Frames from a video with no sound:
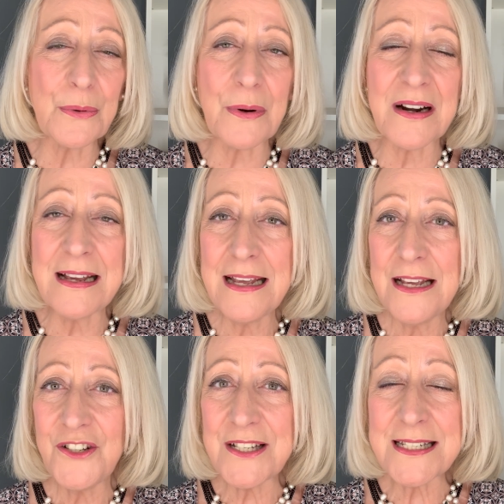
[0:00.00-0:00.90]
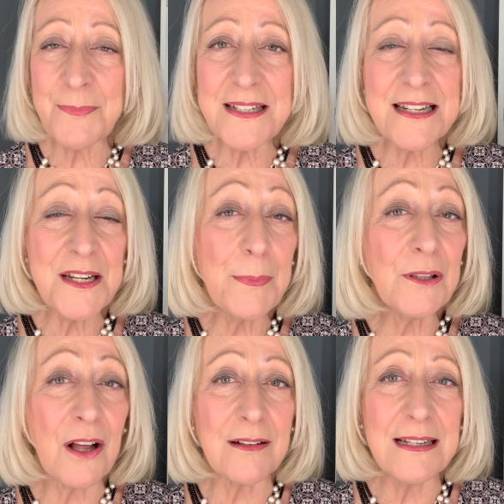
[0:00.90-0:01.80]
or just something to
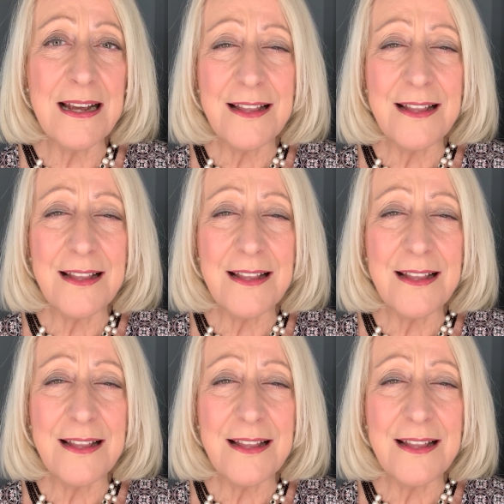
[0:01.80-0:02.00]
nibble on.